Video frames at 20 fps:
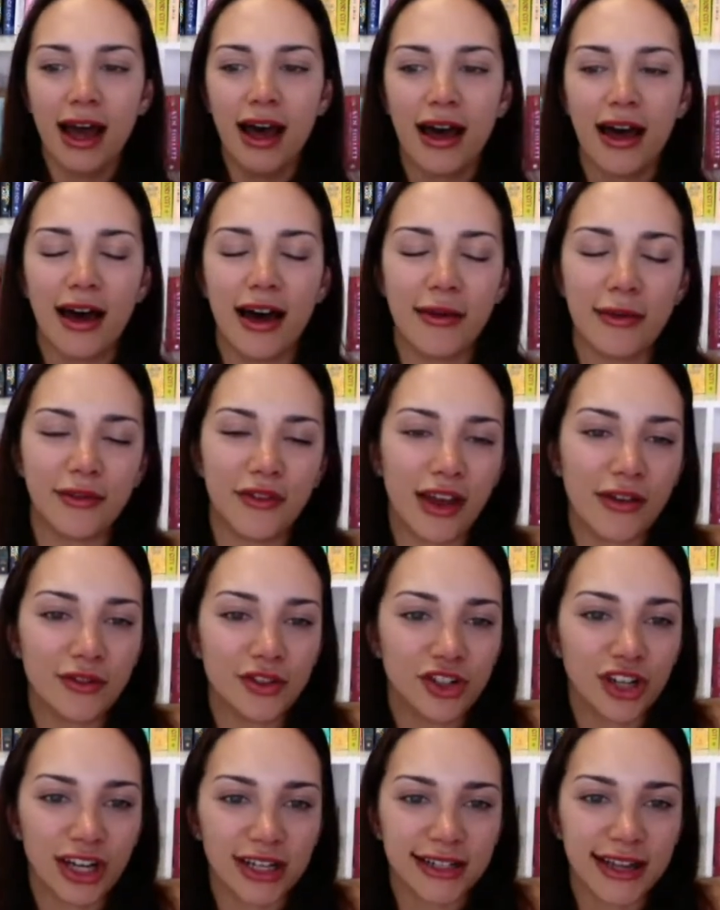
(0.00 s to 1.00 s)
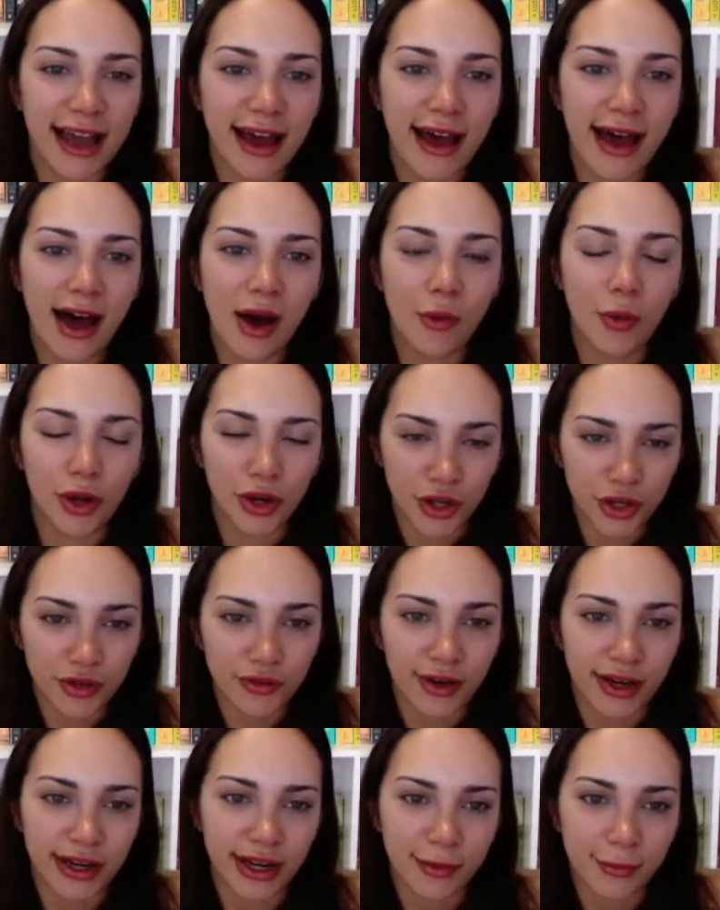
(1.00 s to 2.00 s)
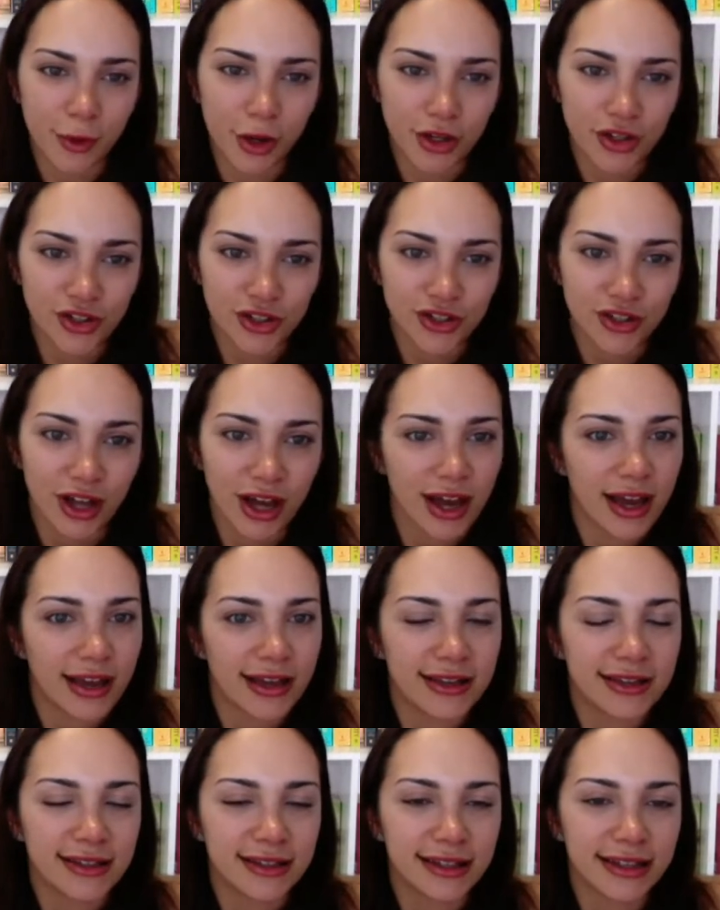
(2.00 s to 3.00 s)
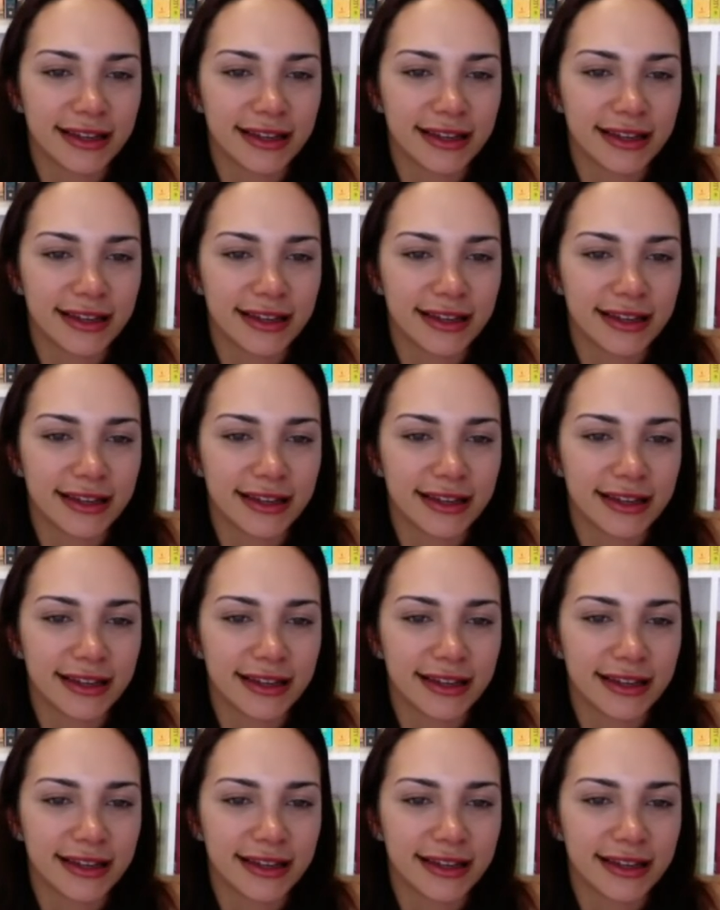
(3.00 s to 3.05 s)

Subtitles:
If you haven't checked out our What Are You Reading merchandise,